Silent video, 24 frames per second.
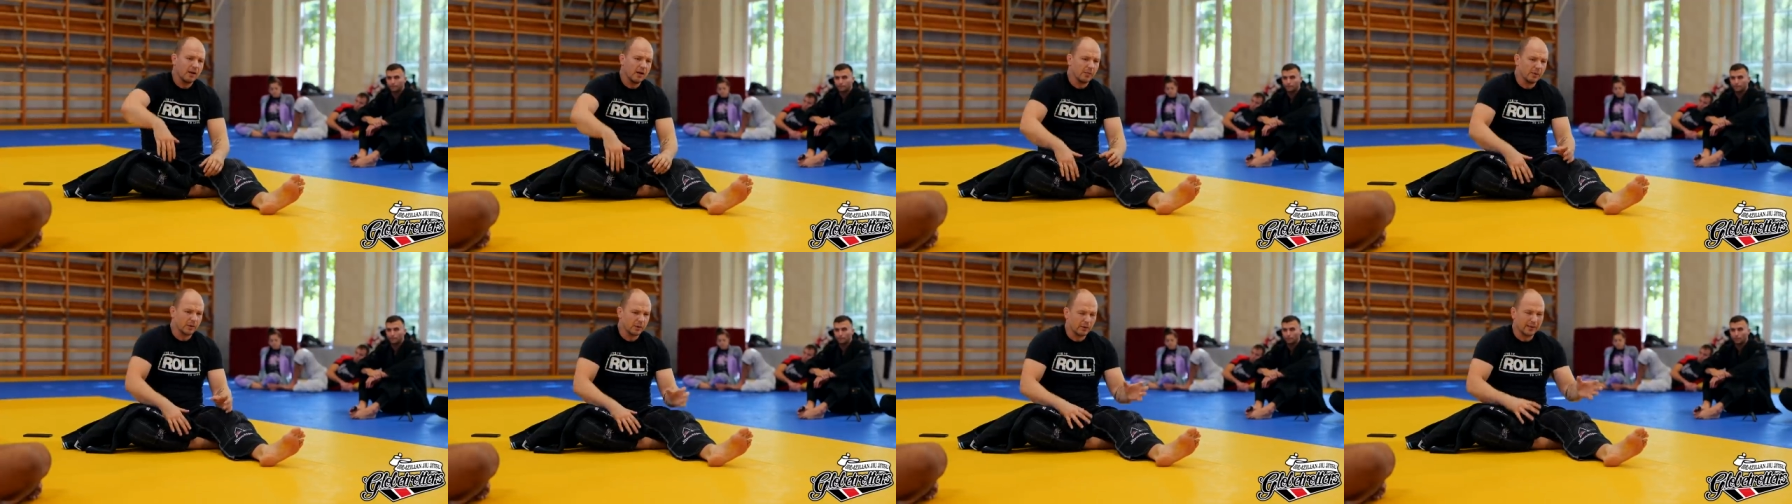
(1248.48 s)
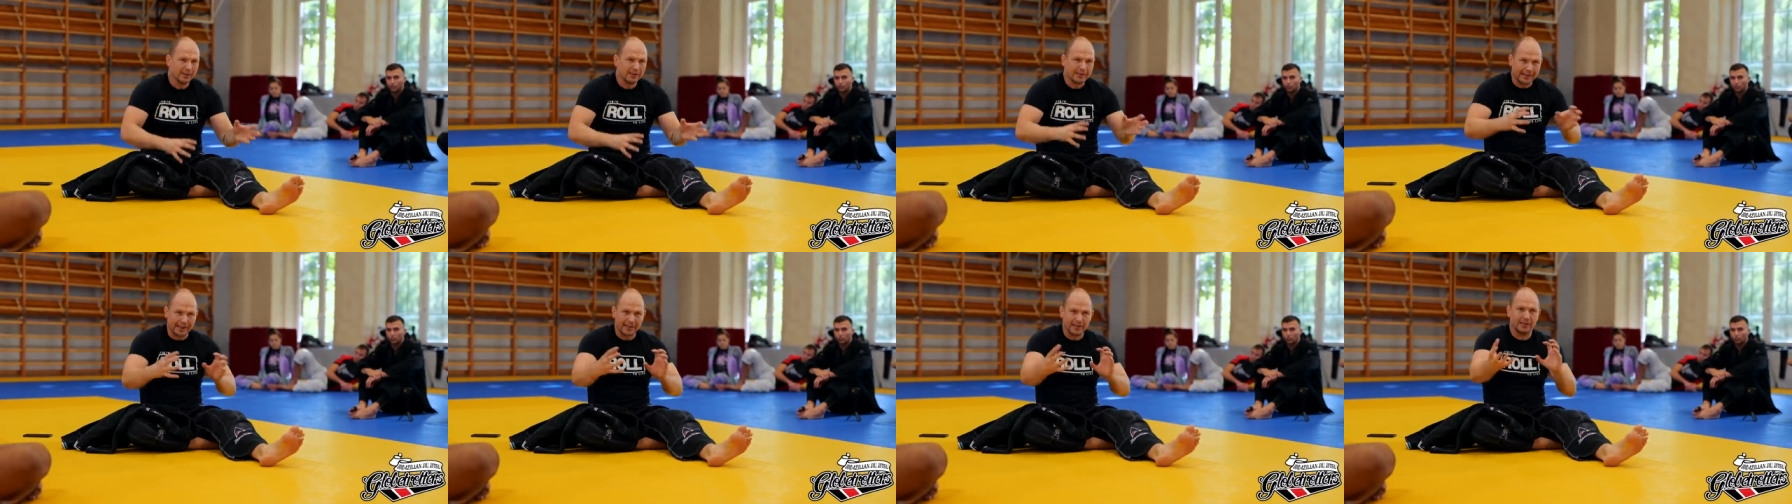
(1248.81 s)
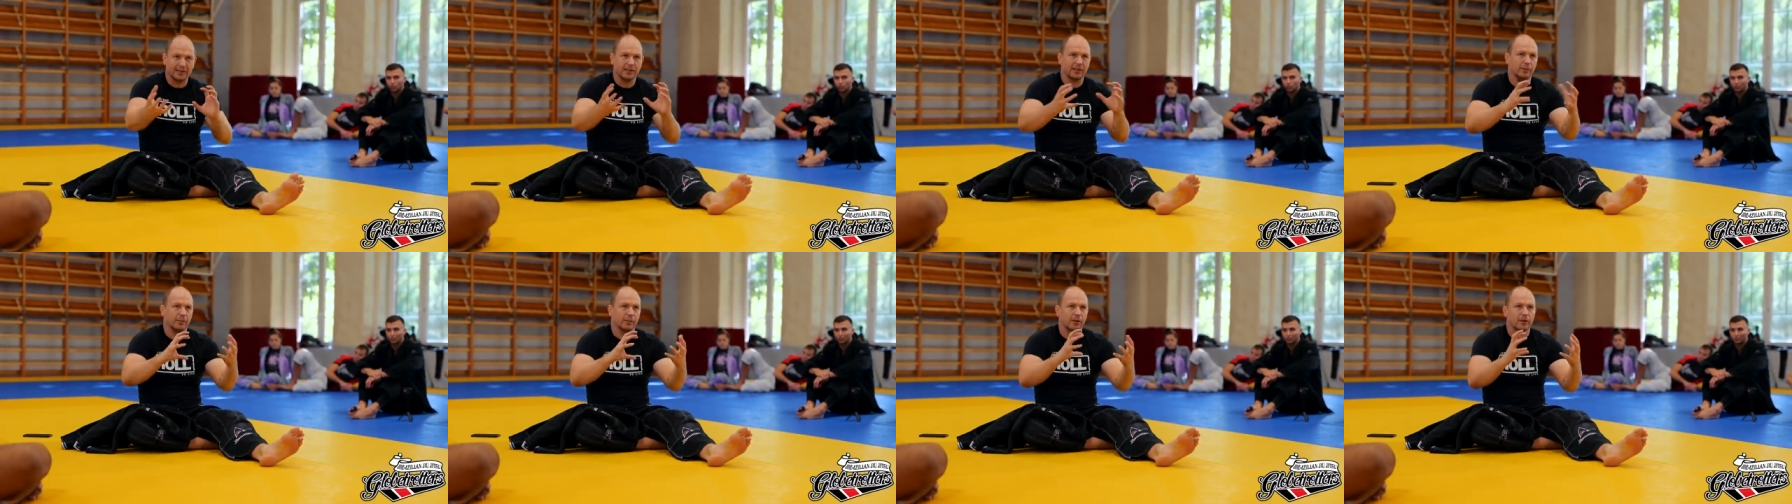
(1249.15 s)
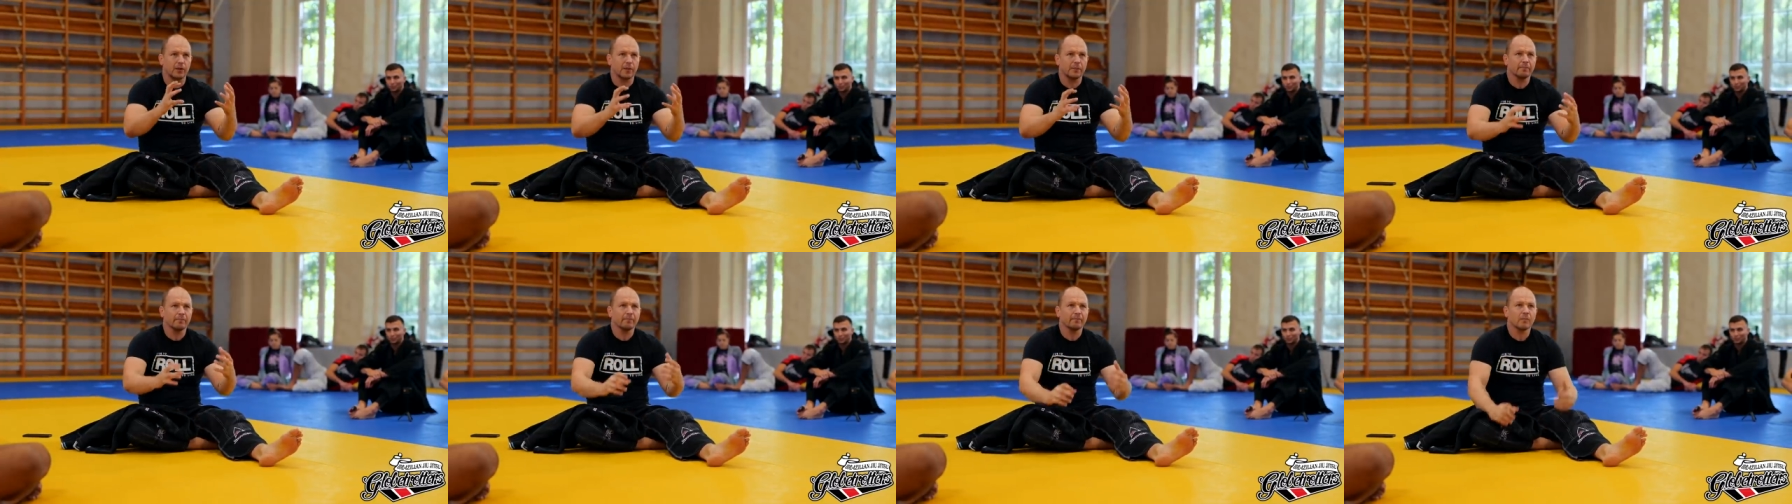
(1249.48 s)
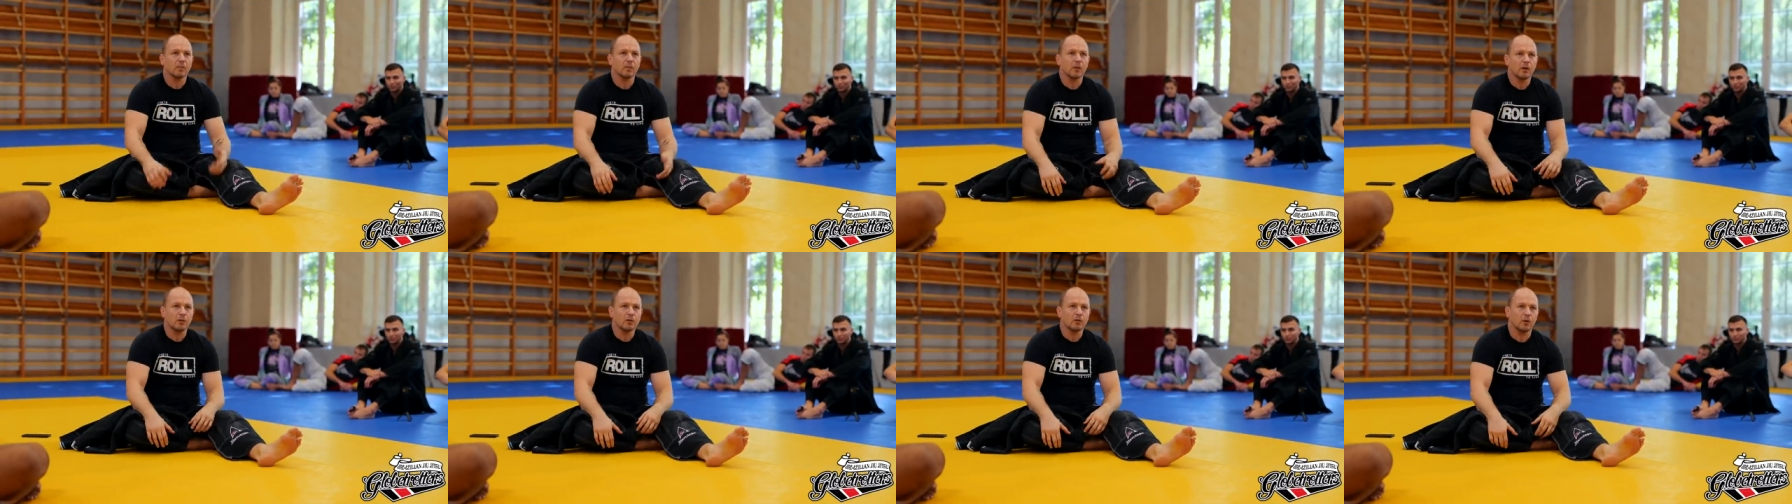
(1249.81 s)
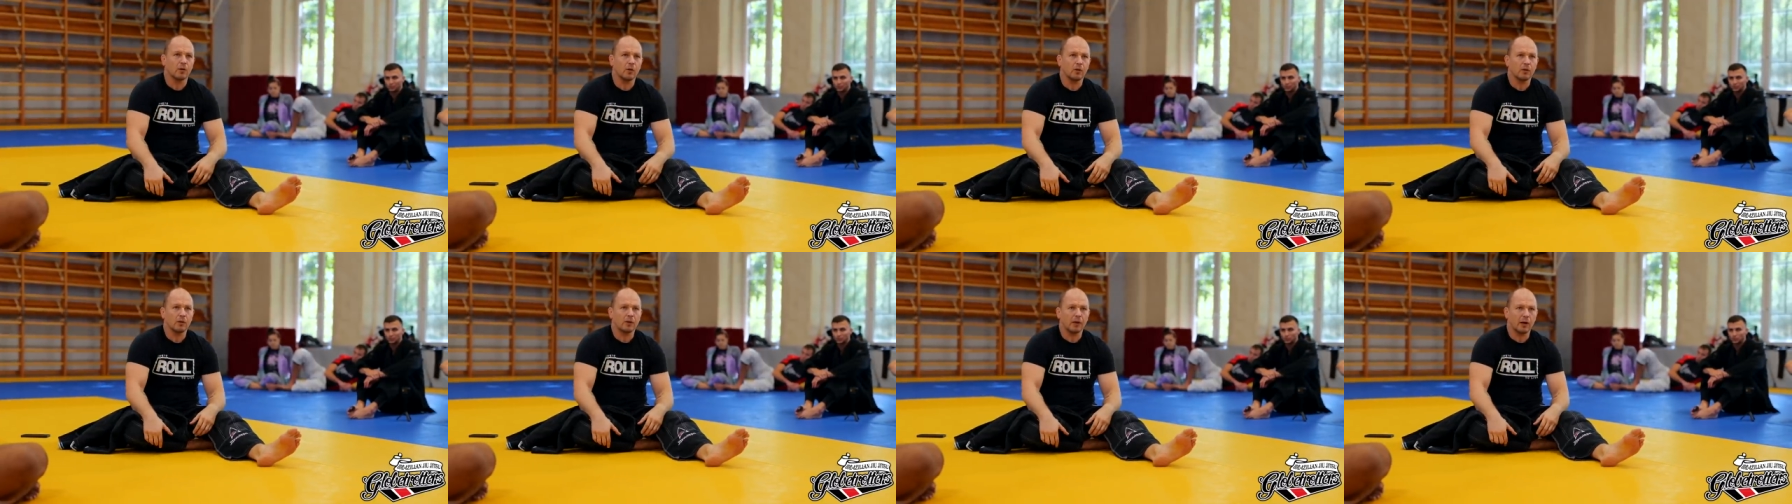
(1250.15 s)
but you can test a little bit.
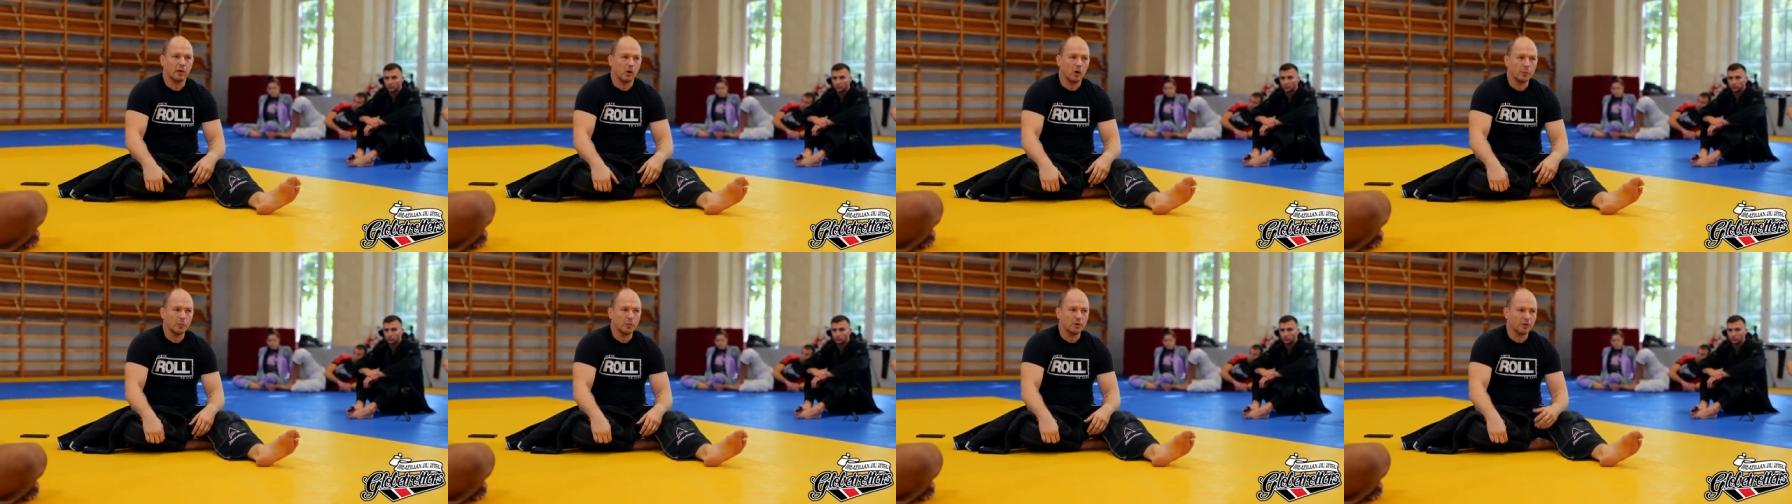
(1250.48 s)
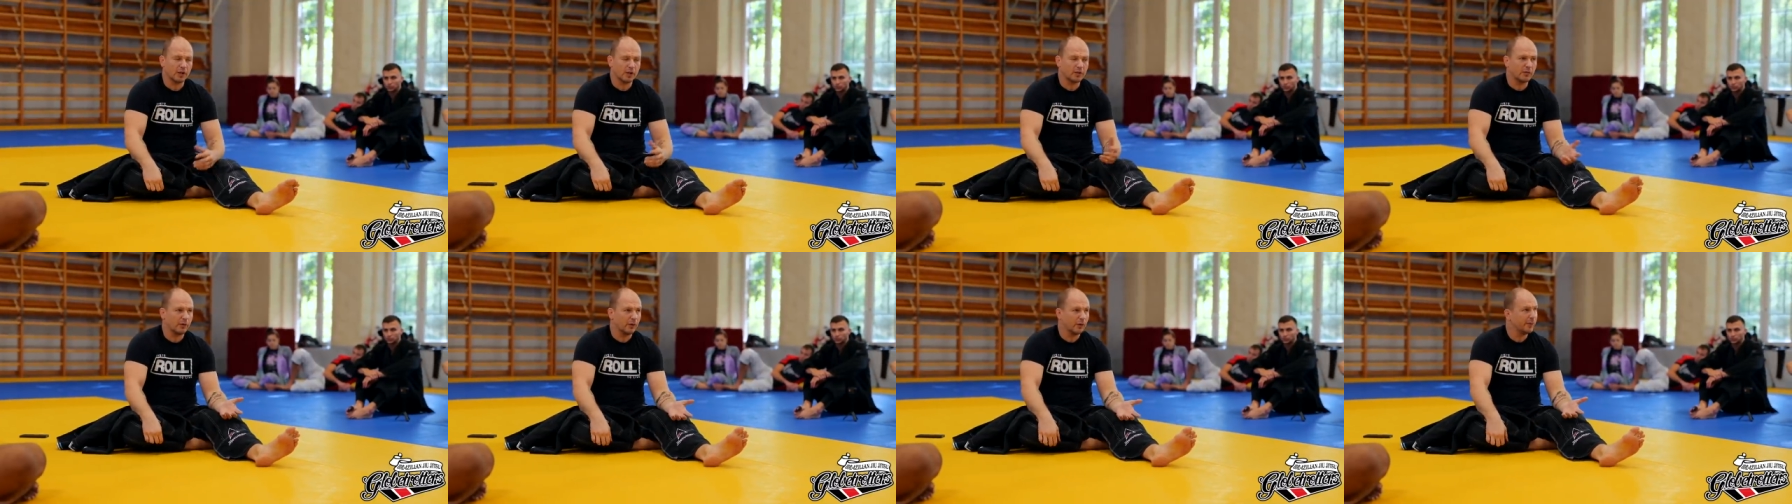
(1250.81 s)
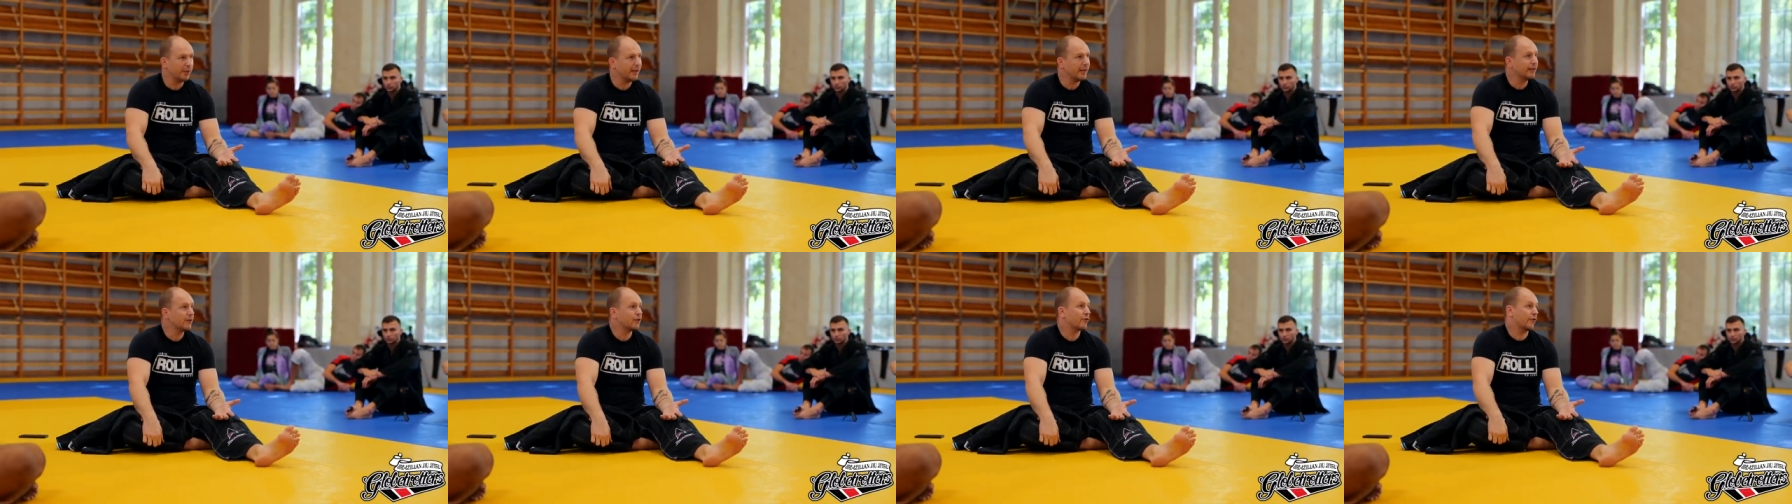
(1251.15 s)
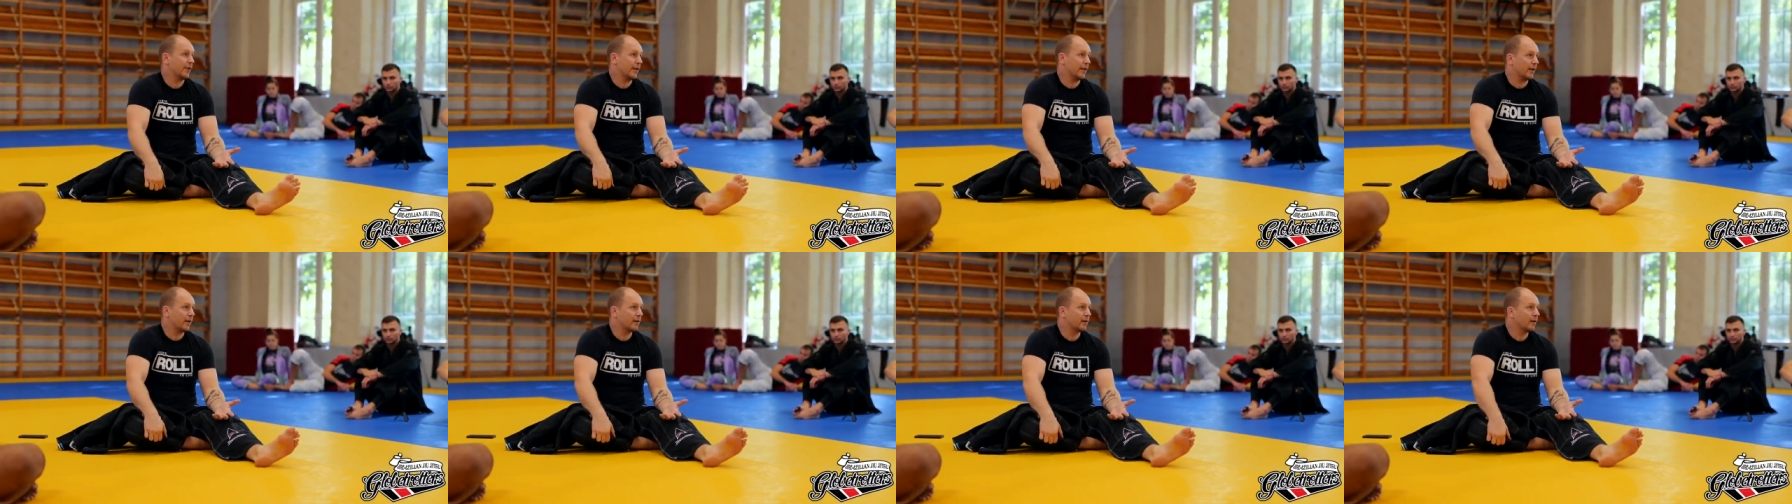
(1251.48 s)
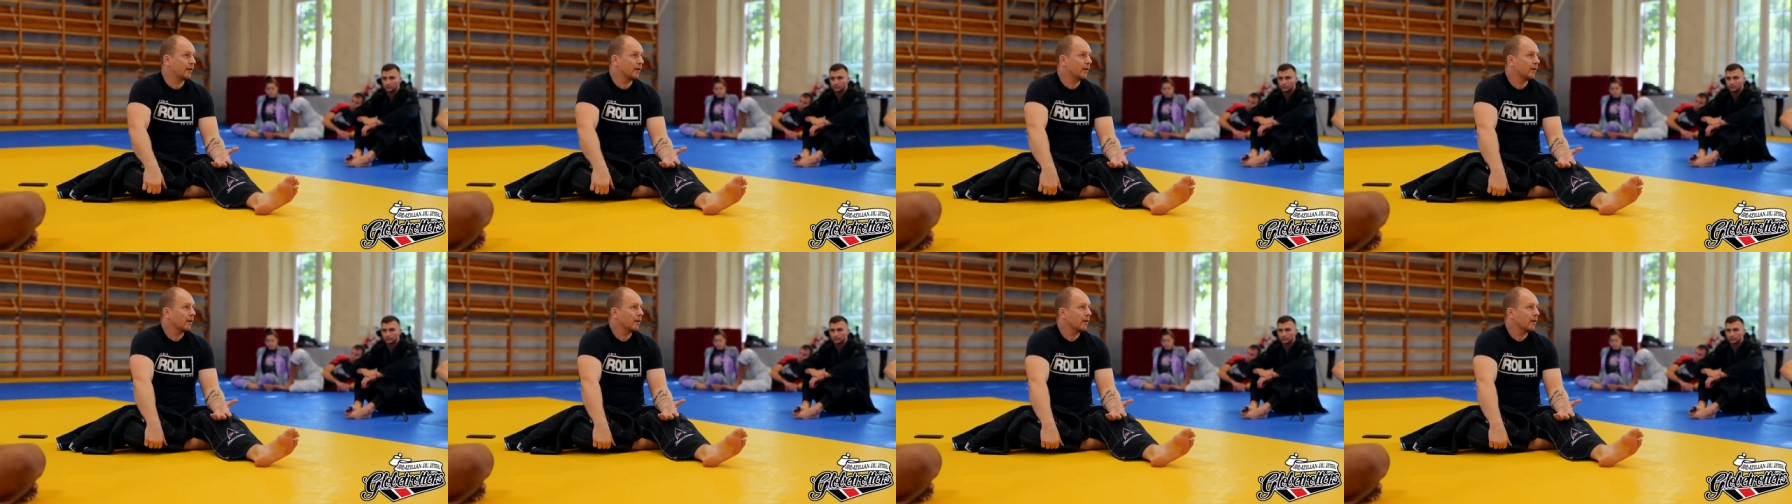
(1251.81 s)
So I hope you just will be intrigued